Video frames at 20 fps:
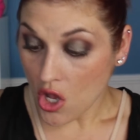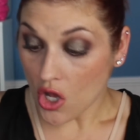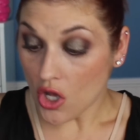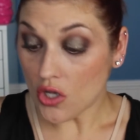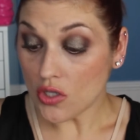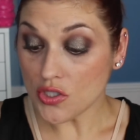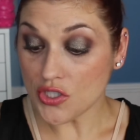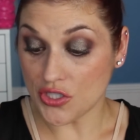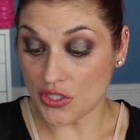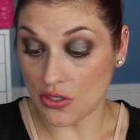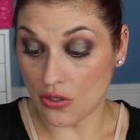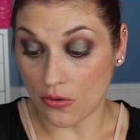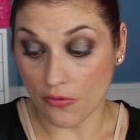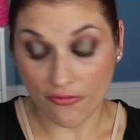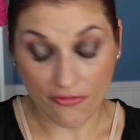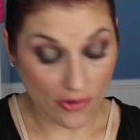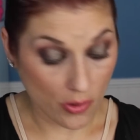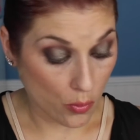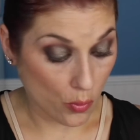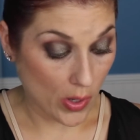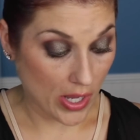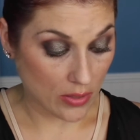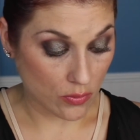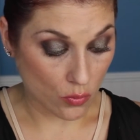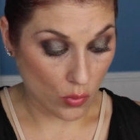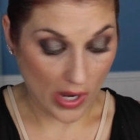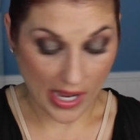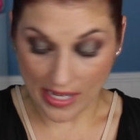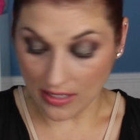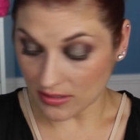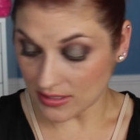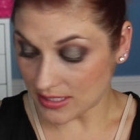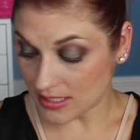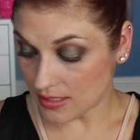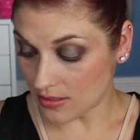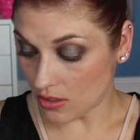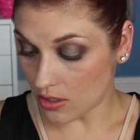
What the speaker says: Also from Wet n Wild,